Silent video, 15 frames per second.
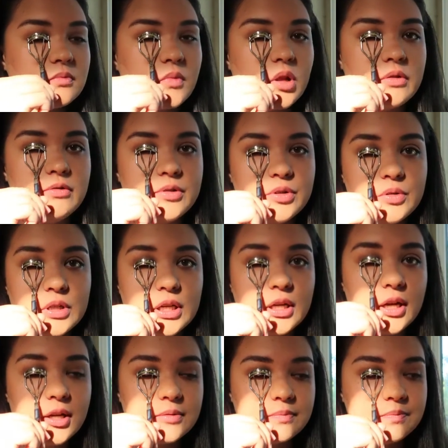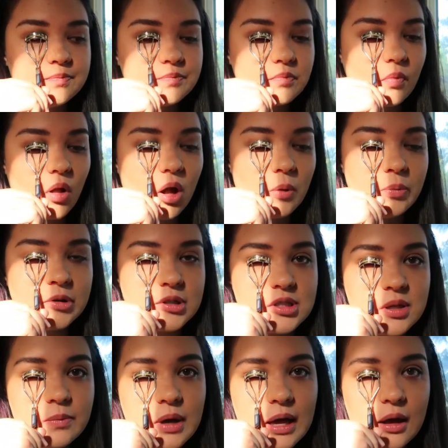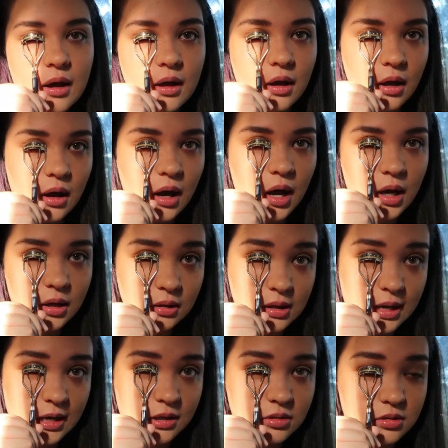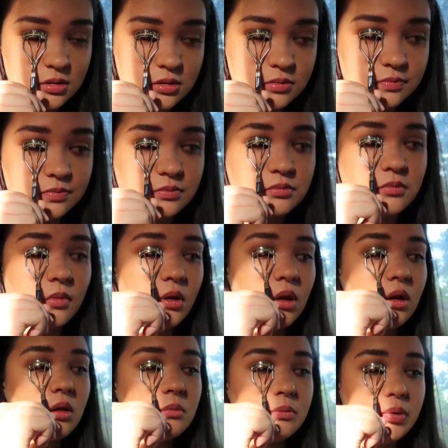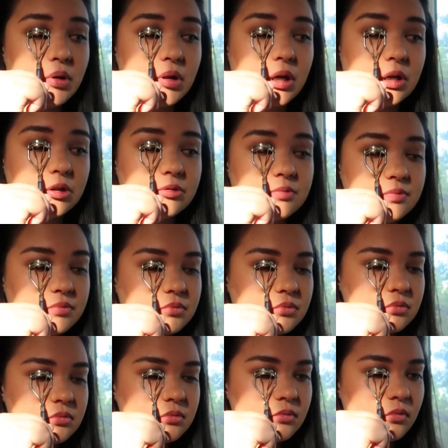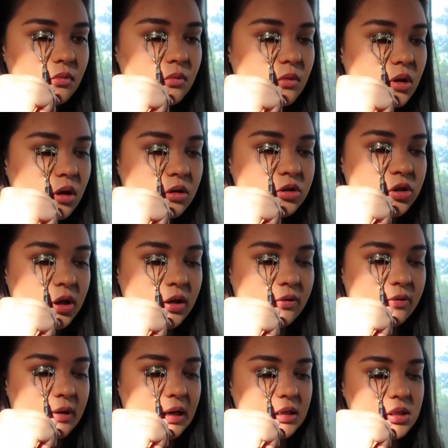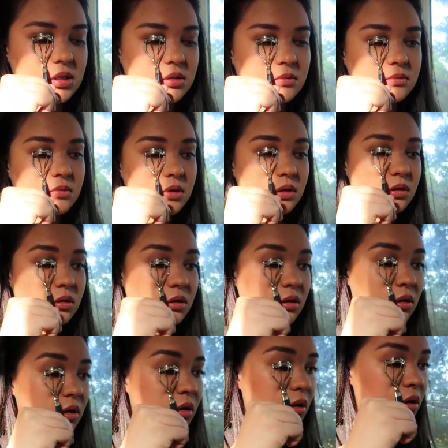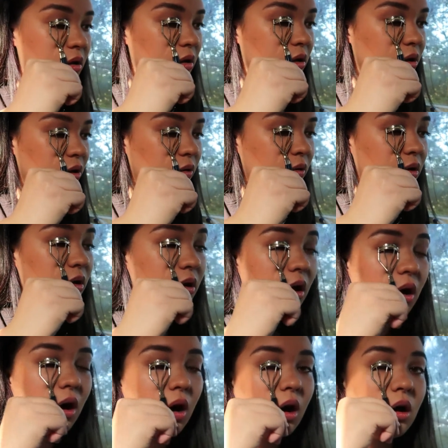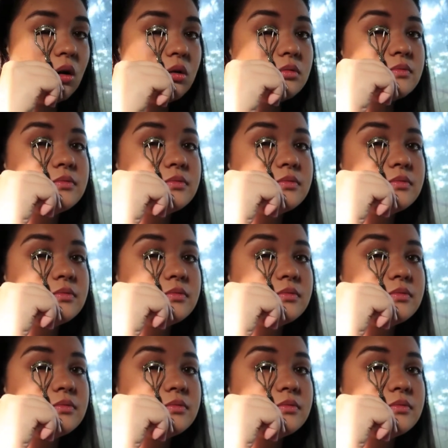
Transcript: if you need it, I'll put some hotlines below. I'll try and find some. You can call.